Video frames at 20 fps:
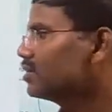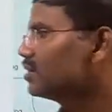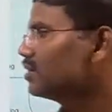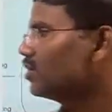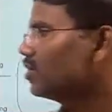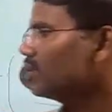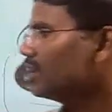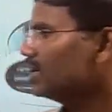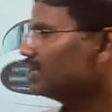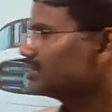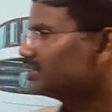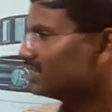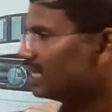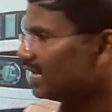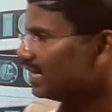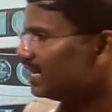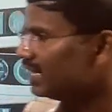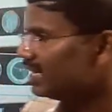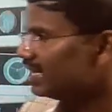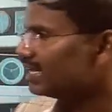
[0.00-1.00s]
Okay, sell
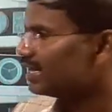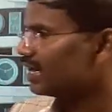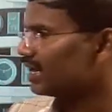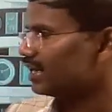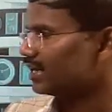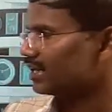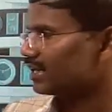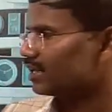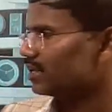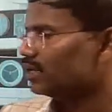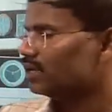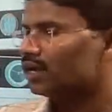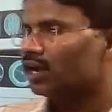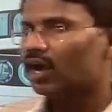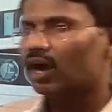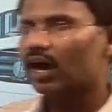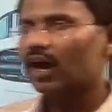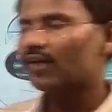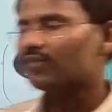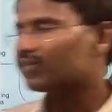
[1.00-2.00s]
legally.
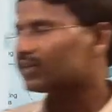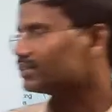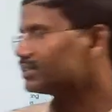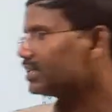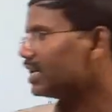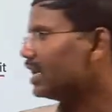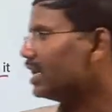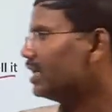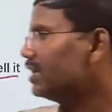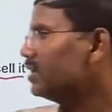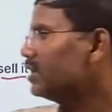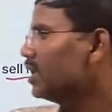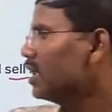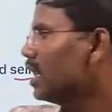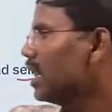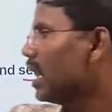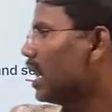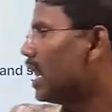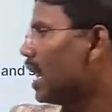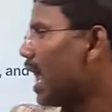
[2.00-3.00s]
After selling,
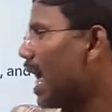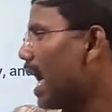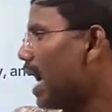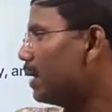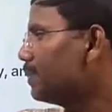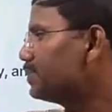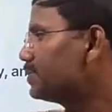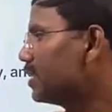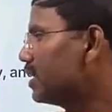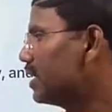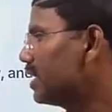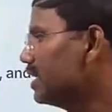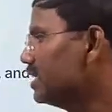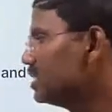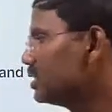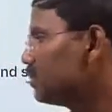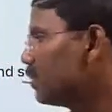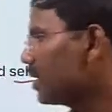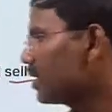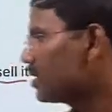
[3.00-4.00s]
labs and
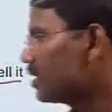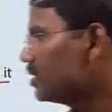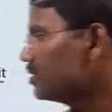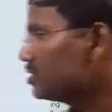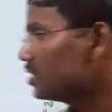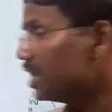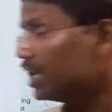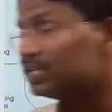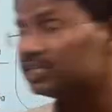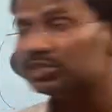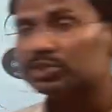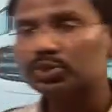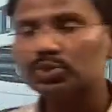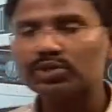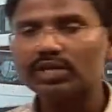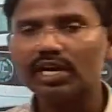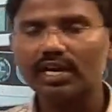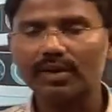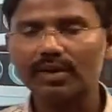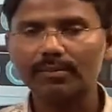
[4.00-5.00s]
inspectors ensure
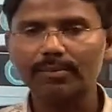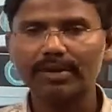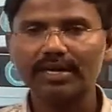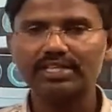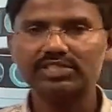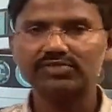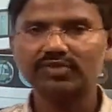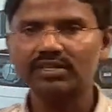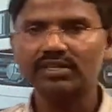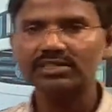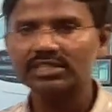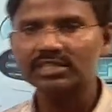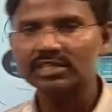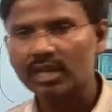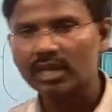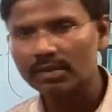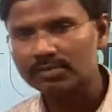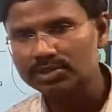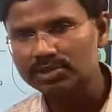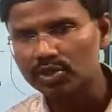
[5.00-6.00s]
the complaints. Once it
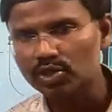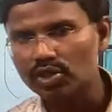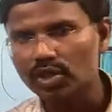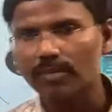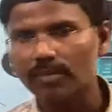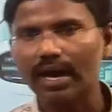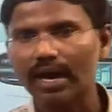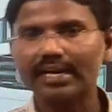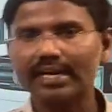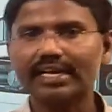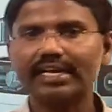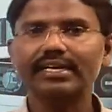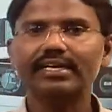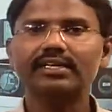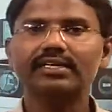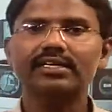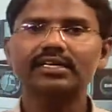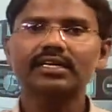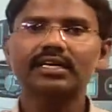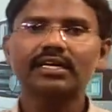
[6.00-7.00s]
comes into the
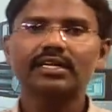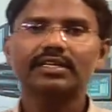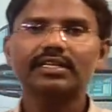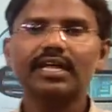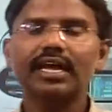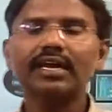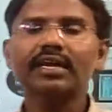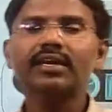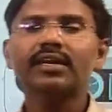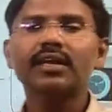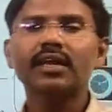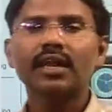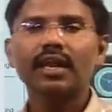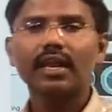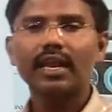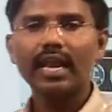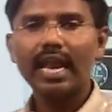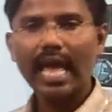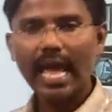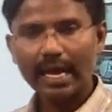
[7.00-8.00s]
market, then
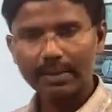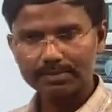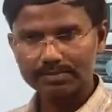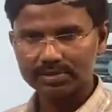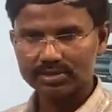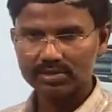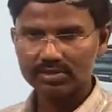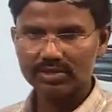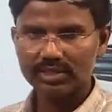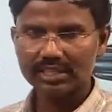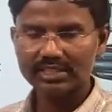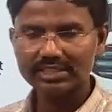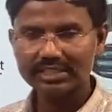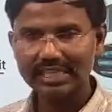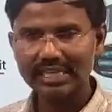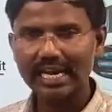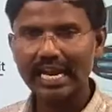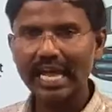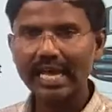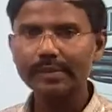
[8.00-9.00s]
labs,
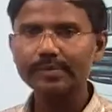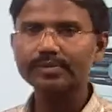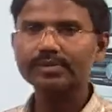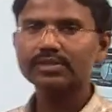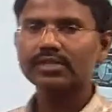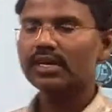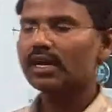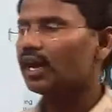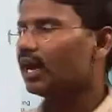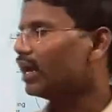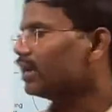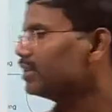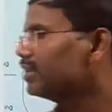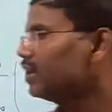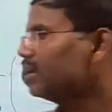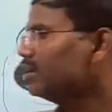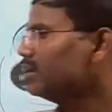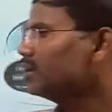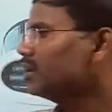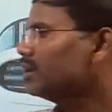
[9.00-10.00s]
testing labs, and
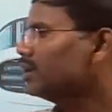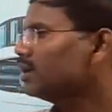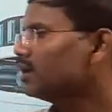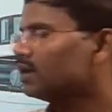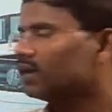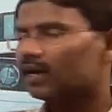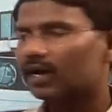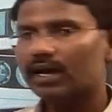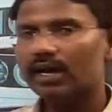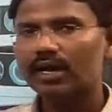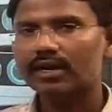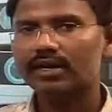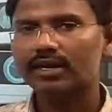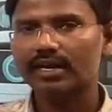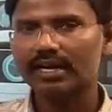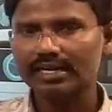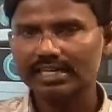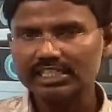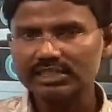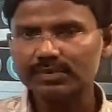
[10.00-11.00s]
then
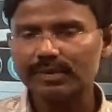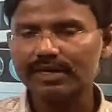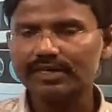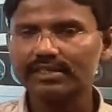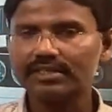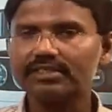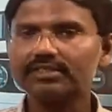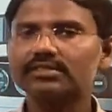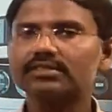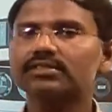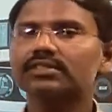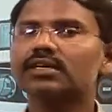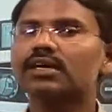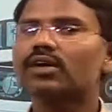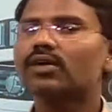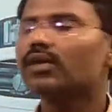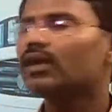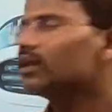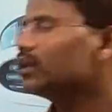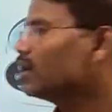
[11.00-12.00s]
drug inspectors
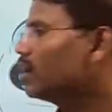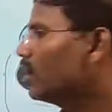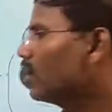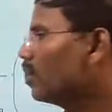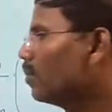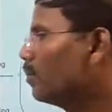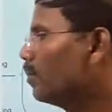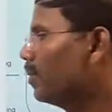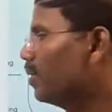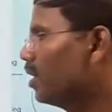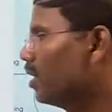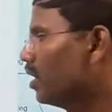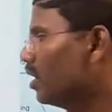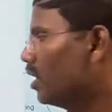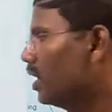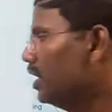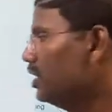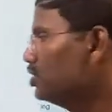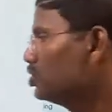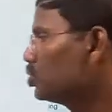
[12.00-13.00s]

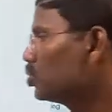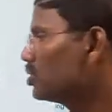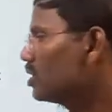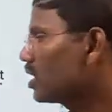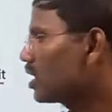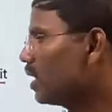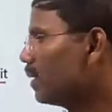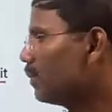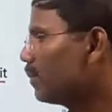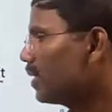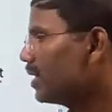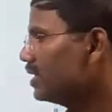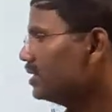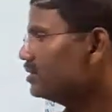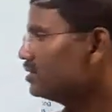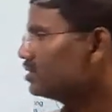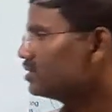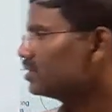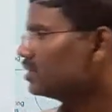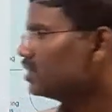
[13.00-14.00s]
will ensure the
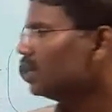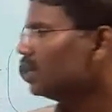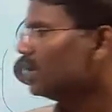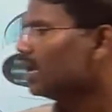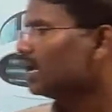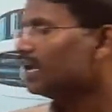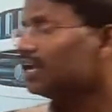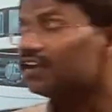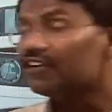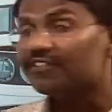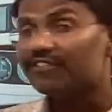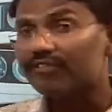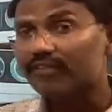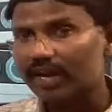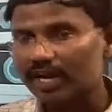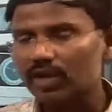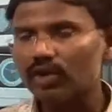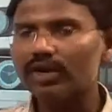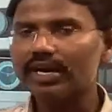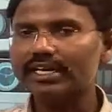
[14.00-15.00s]
compliance. If
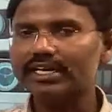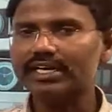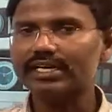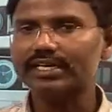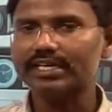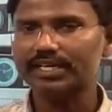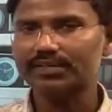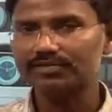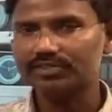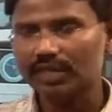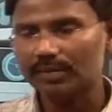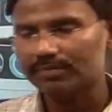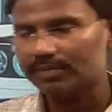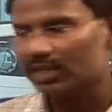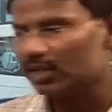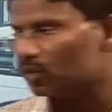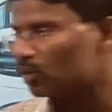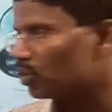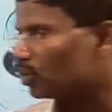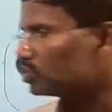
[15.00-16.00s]
violated, if
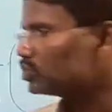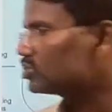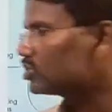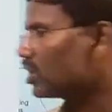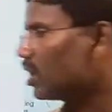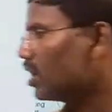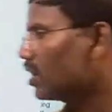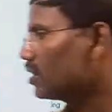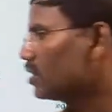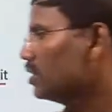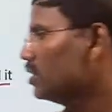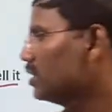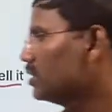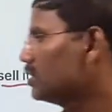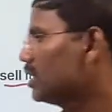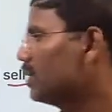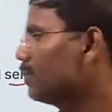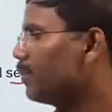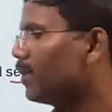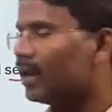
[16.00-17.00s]
something goes wrong,
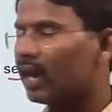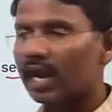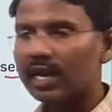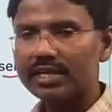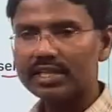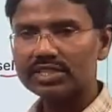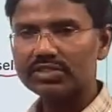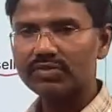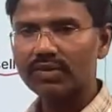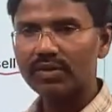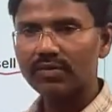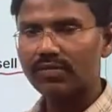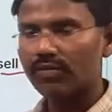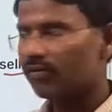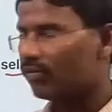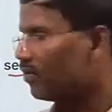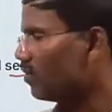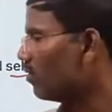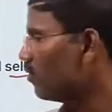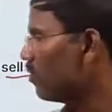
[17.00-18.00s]
then penalties will
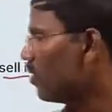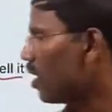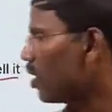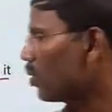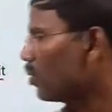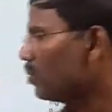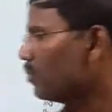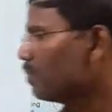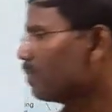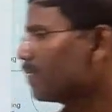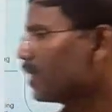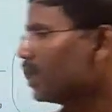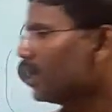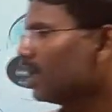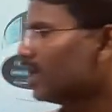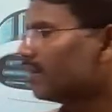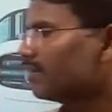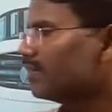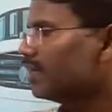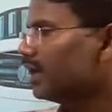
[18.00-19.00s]
follow.
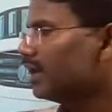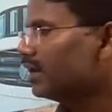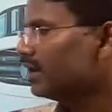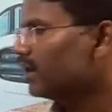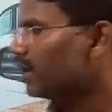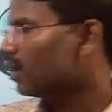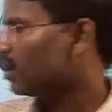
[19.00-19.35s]
Then